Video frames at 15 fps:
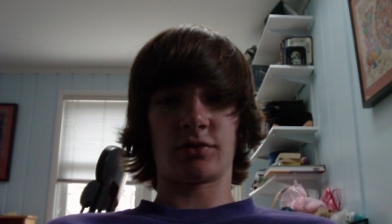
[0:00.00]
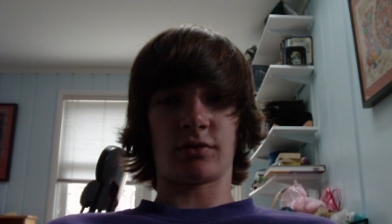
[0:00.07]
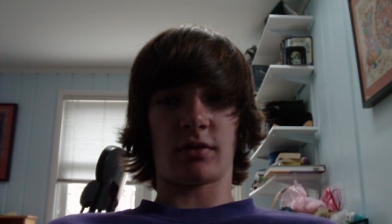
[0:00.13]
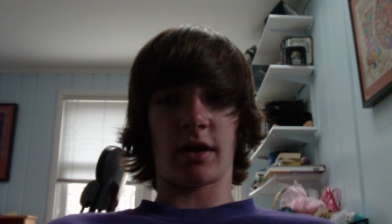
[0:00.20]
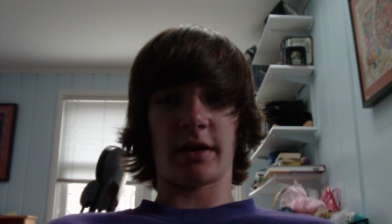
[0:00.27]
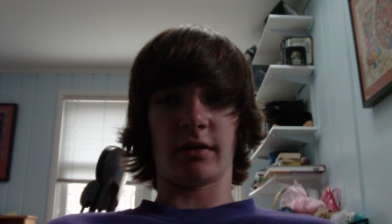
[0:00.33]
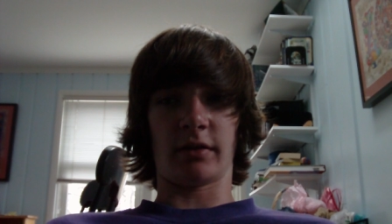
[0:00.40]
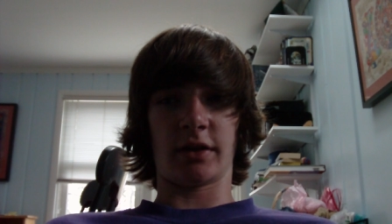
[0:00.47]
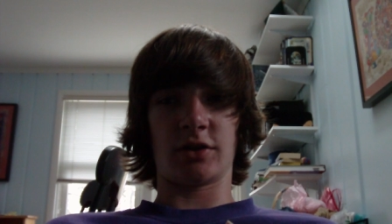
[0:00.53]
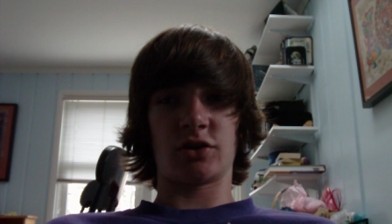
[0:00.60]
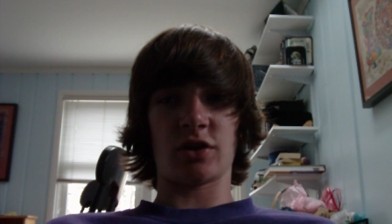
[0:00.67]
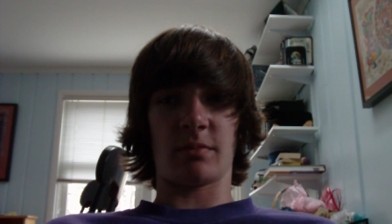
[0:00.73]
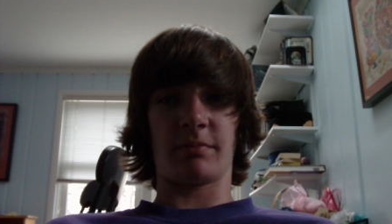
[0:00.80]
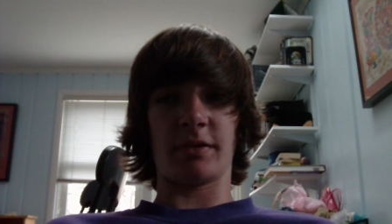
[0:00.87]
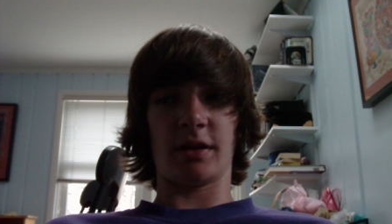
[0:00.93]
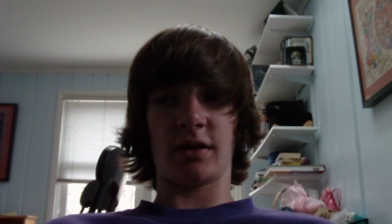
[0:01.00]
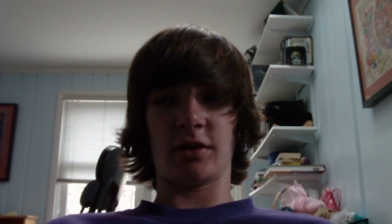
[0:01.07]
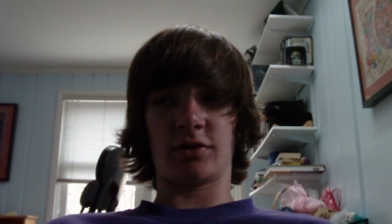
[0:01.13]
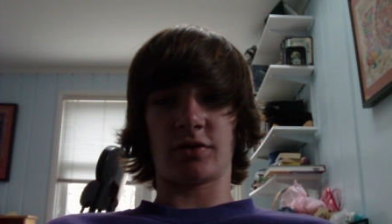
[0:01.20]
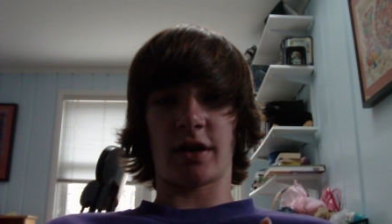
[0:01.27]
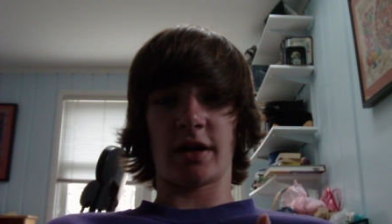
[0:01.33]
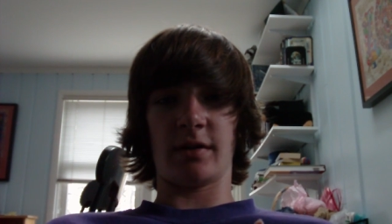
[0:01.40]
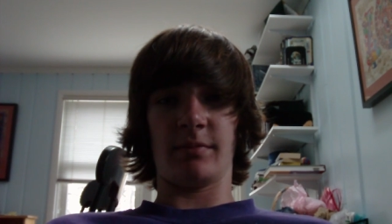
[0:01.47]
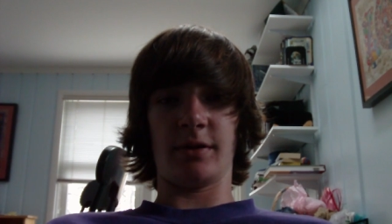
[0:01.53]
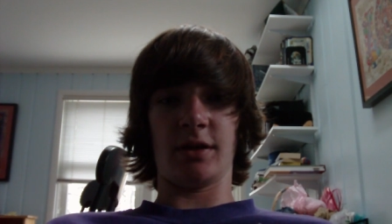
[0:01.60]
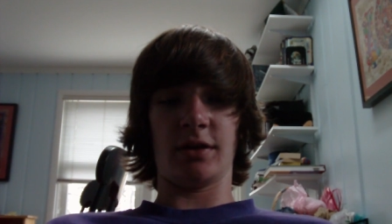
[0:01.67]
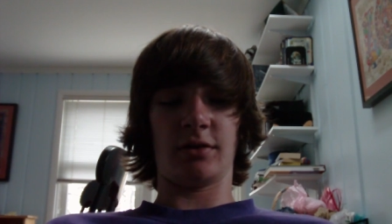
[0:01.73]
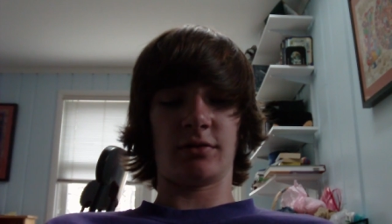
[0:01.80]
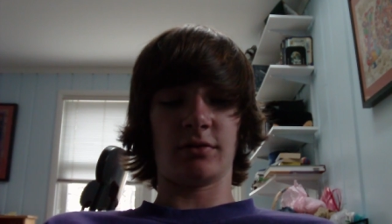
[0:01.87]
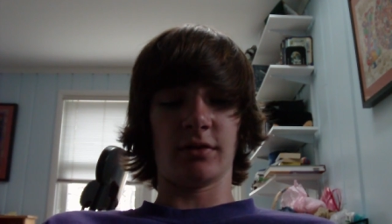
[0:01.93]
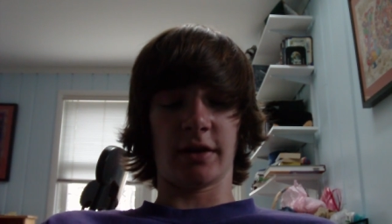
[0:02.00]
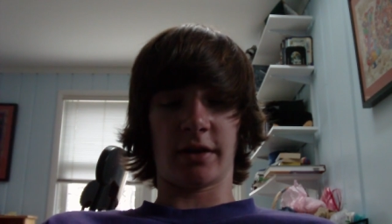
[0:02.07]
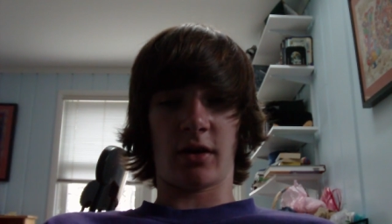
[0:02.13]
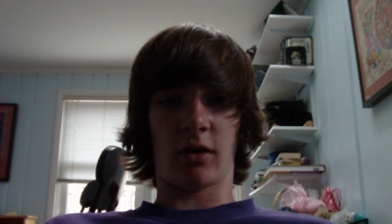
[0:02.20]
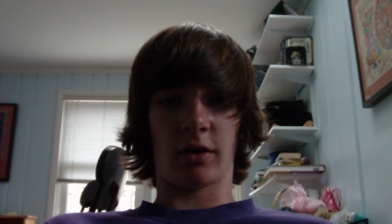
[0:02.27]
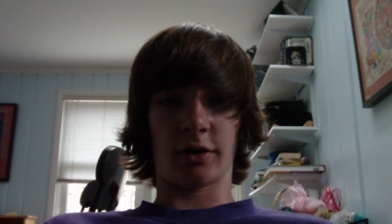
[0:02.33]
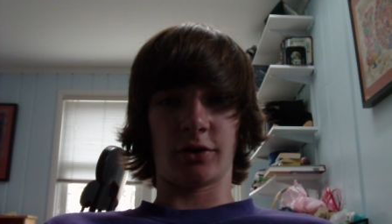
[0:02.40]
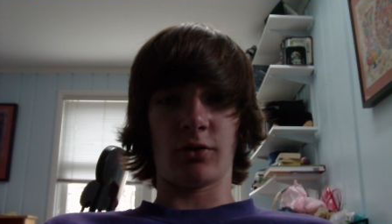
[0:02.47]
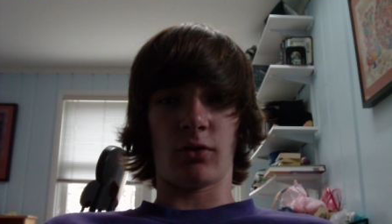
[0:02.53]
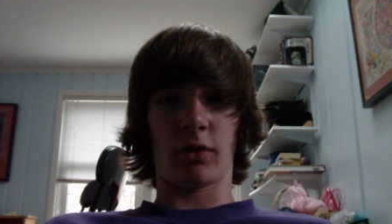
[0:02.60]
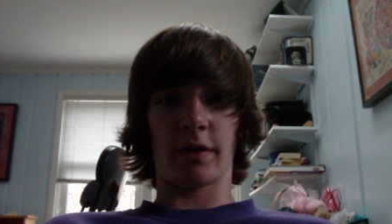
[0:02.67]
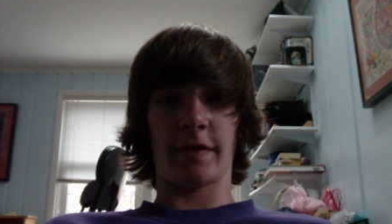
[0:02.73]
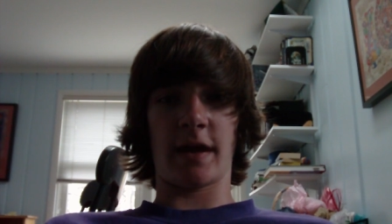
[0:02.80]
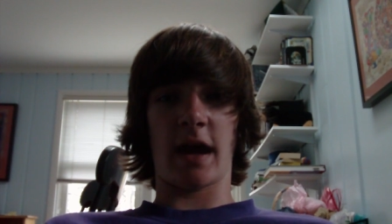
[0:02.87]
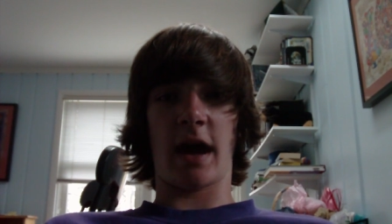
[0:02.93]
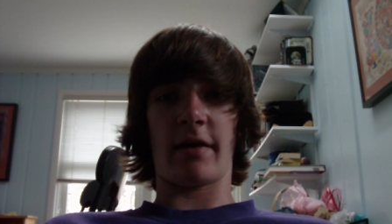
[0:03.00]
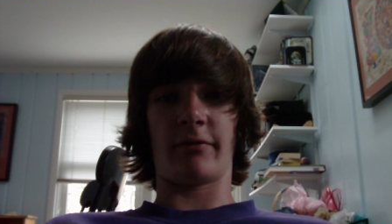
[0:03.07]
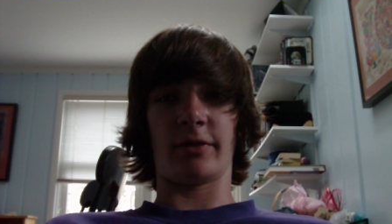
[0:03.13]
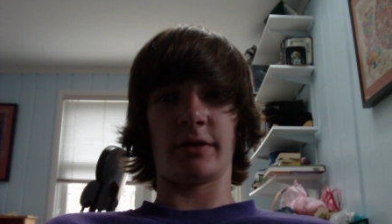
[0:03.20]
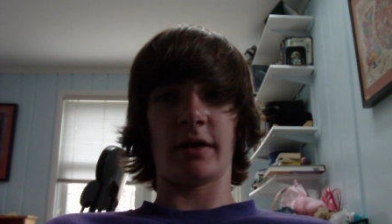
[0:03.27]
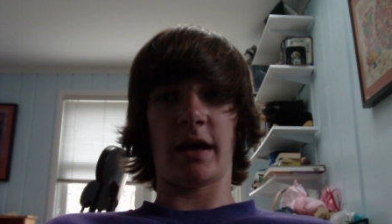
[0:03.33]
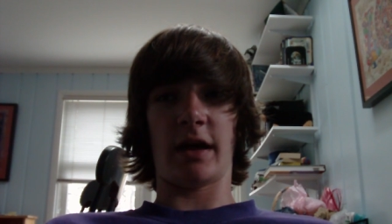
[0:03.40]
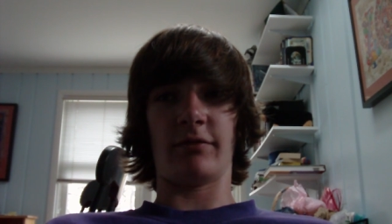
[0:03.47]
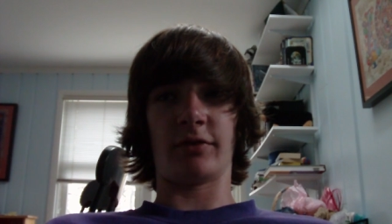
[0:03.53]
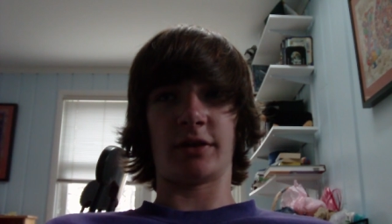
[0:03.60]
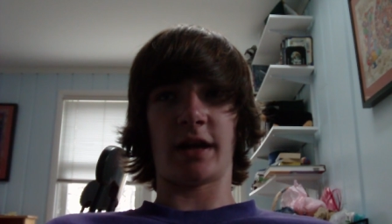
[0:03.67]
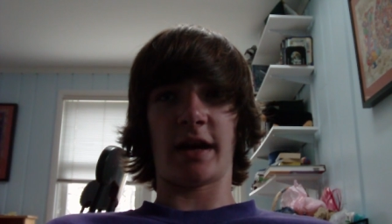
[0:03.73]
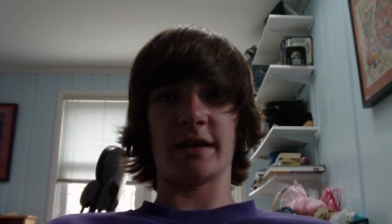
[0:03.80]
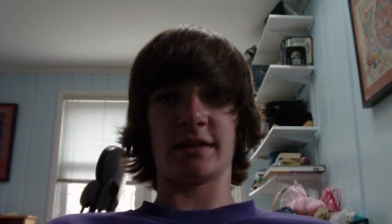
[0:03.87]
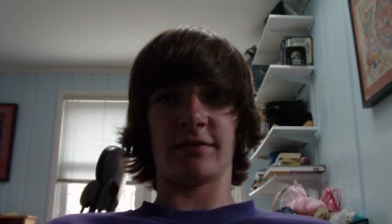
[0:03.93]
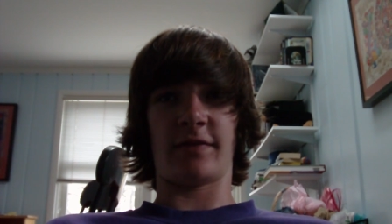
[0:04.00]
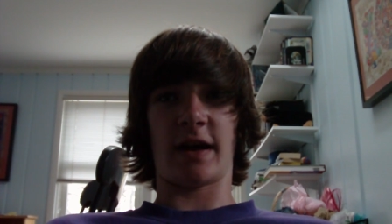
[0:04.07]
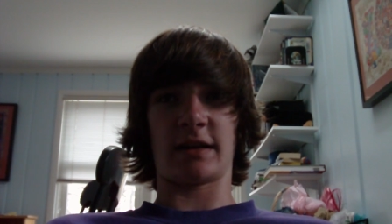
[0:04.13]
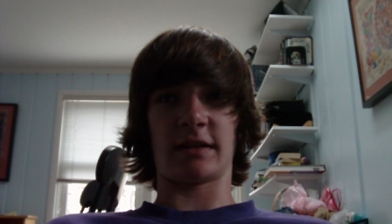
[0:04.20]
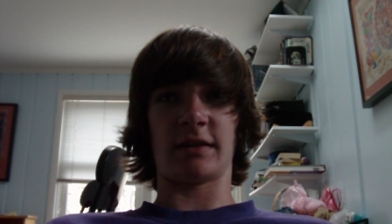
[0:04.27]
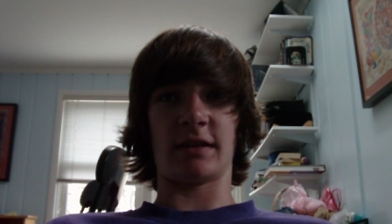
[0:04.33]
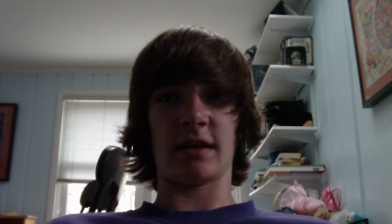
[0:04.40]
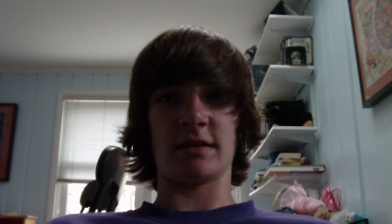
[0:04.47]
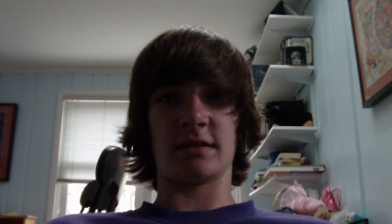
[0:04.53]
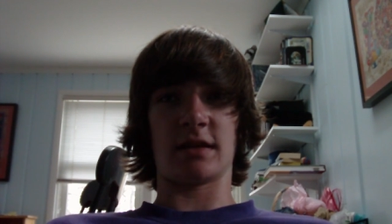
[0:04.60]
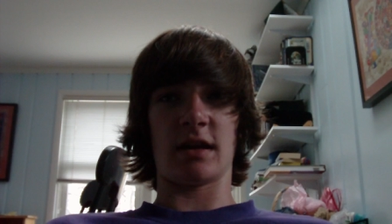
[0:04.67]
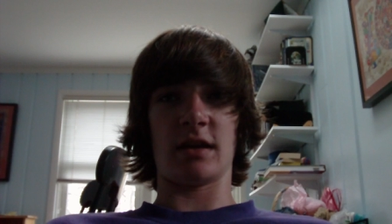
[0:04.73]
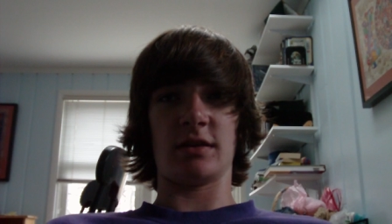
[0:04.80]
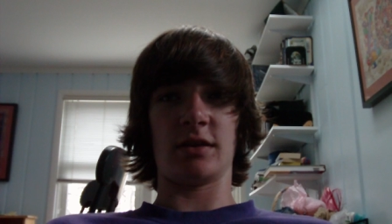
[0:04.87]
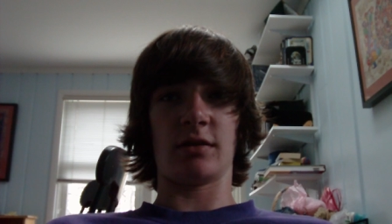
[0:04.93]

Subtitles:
try to, like, jump in and try to be, like, hardcore, and they advertise the fact that they skate.